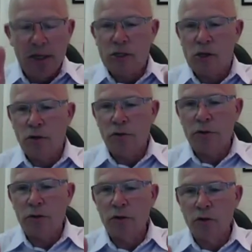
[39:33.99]
is
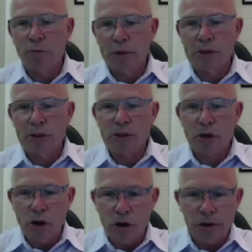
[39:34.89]
on your
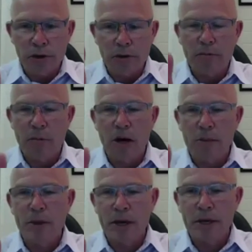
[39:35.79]
business, on
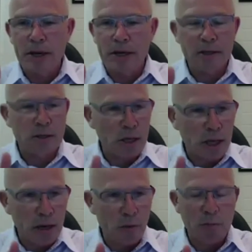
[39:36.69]
MyPayingAds.
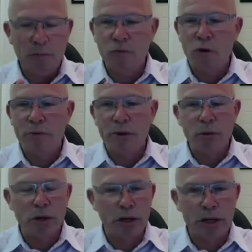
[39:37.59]
Are we performing
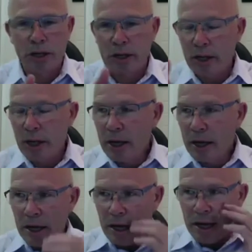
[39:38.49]
well here?
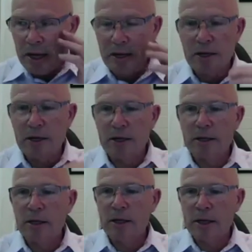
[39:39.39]
Are
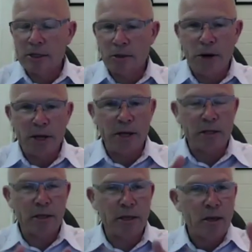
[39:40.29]
the Alexa
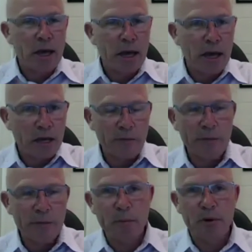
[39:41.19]
ranking there? How can
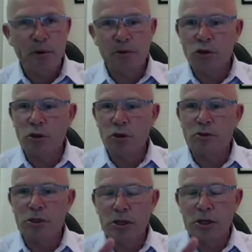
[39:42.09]
we improve the
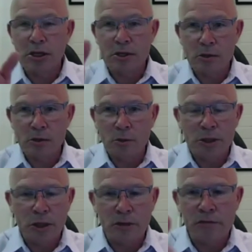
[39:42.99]
services here? Are we
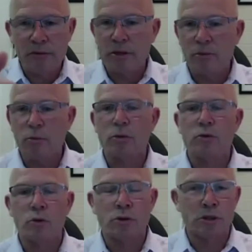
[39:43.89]
delivering the
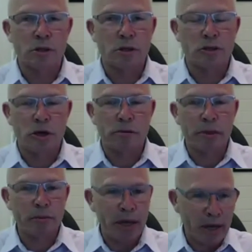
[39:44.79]
withdrawals in a
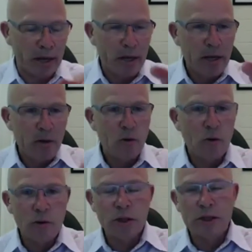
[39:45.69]
timely manner?
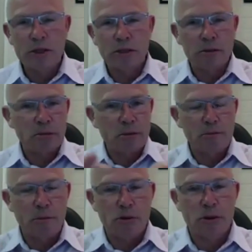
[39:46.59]
All these
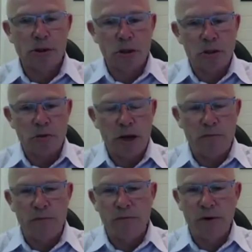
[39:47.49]
boxes that you
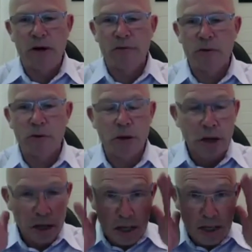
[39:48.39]
have in front of you
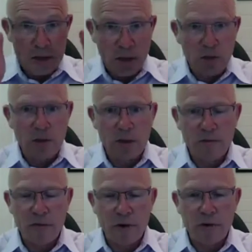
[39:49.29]
are
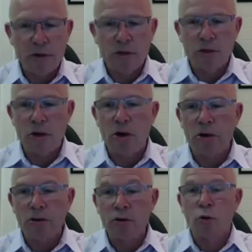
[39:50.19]
totally focused
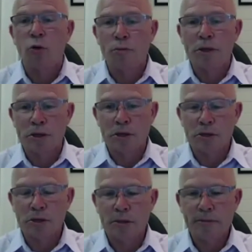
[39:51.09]
on your
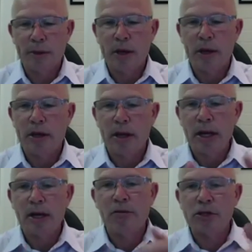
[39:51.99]
business.
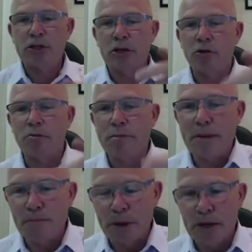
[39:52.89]
Now, every single
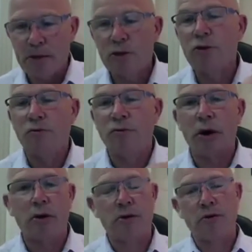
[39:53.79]
member should
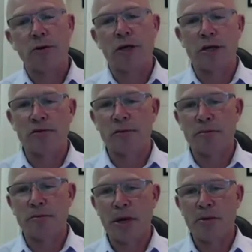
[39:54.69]
follow your lead
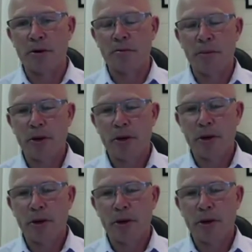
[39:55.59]
from now on.